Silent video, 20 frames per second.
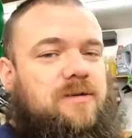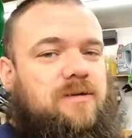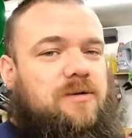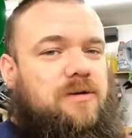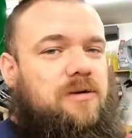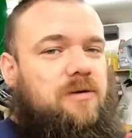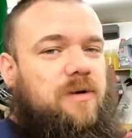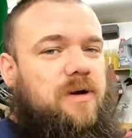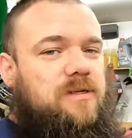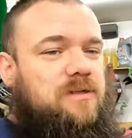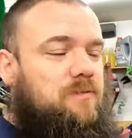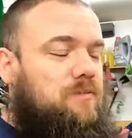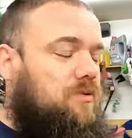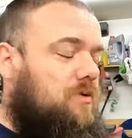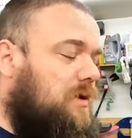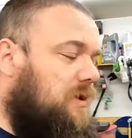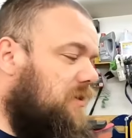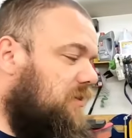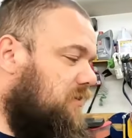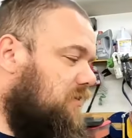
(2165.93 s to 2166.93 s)
to US
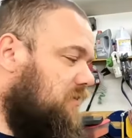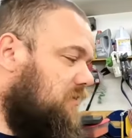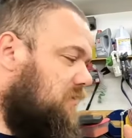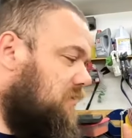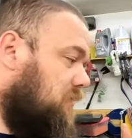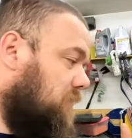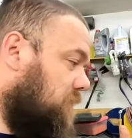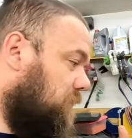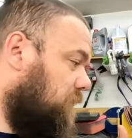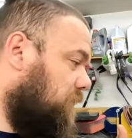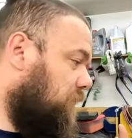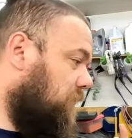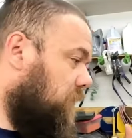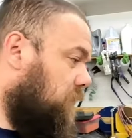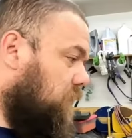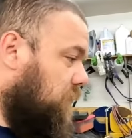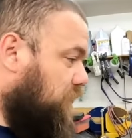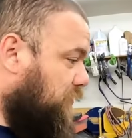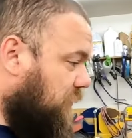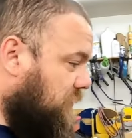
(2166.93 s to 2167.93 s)
brakes,
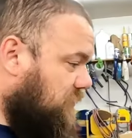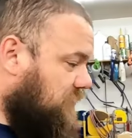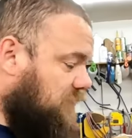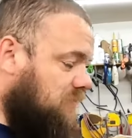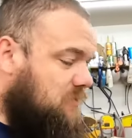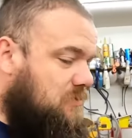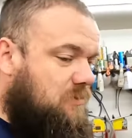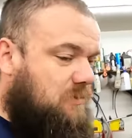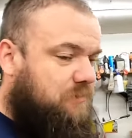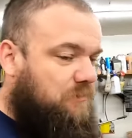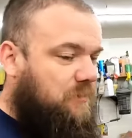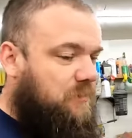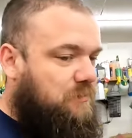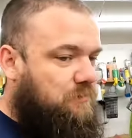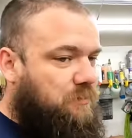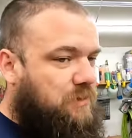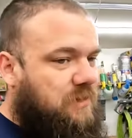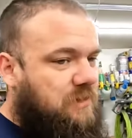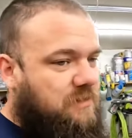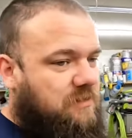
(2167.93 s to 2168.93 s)
replacing all of these
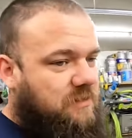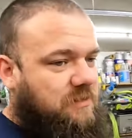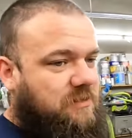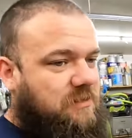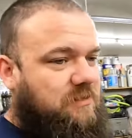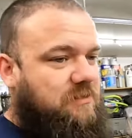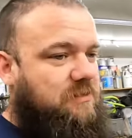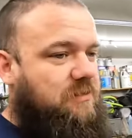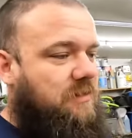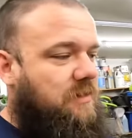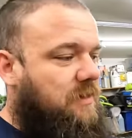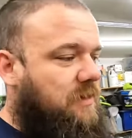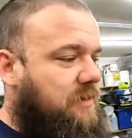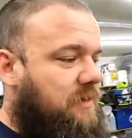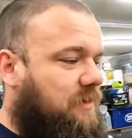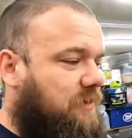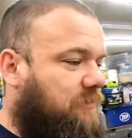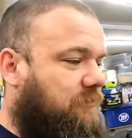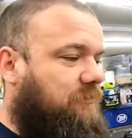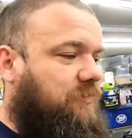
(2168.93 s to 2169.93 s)
pieces,
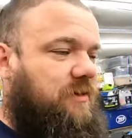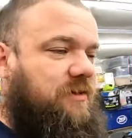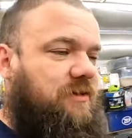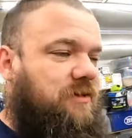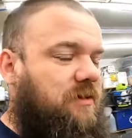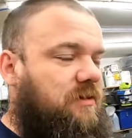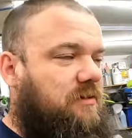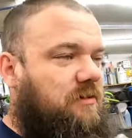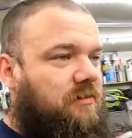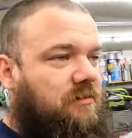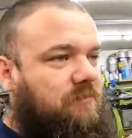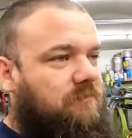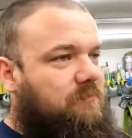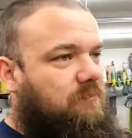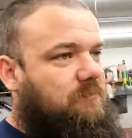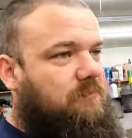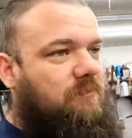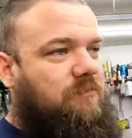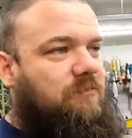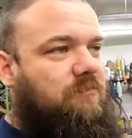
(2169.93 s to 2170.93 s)
fixing
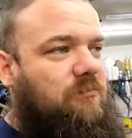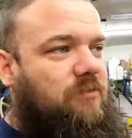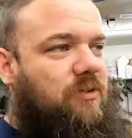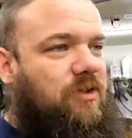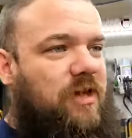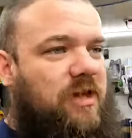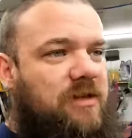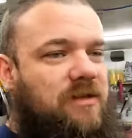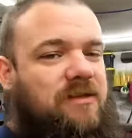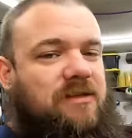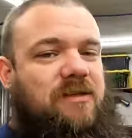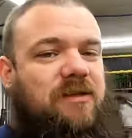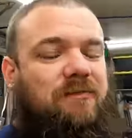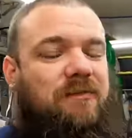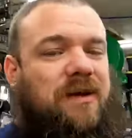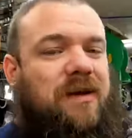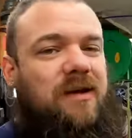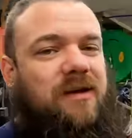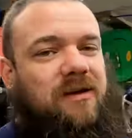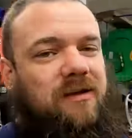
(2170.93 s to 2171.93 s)
things to
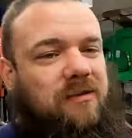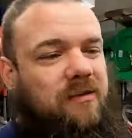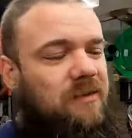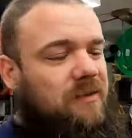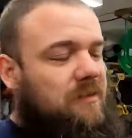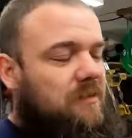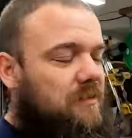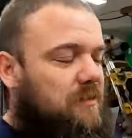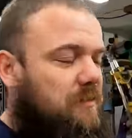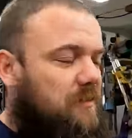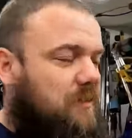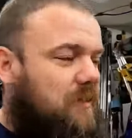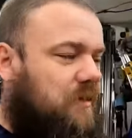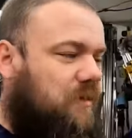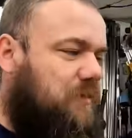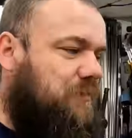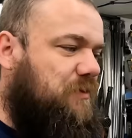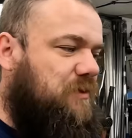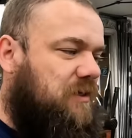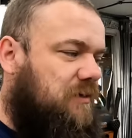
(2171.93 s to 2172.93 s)
make it
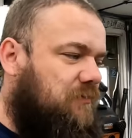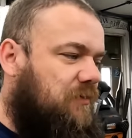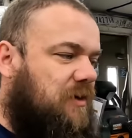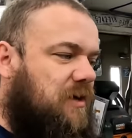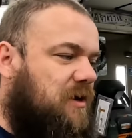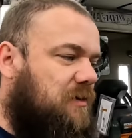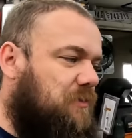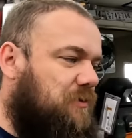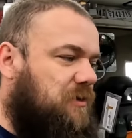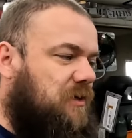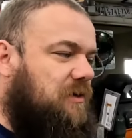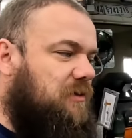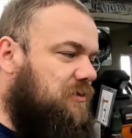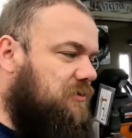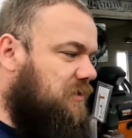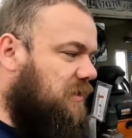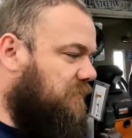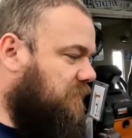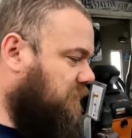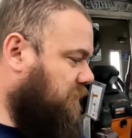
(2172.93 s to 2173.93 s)
100% reliable daily
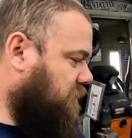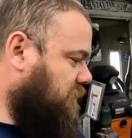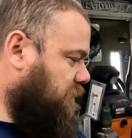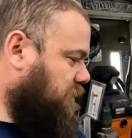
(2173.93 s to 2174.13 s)
driver.